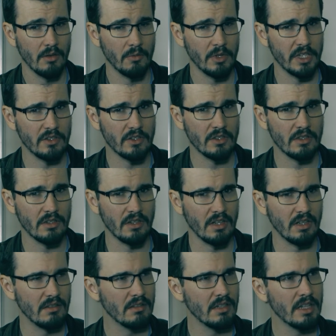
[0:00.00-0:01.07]
which,
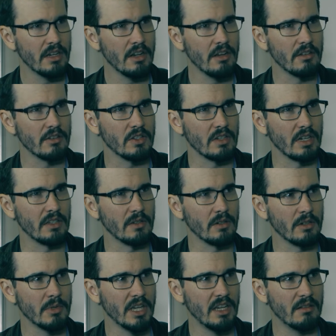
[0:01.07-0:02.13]
I don't know, should I
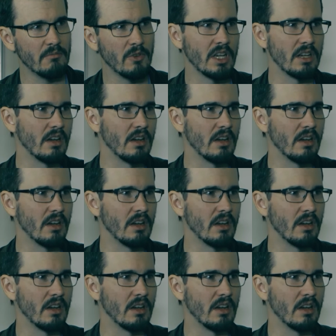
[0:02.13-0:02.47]
talk about it? Why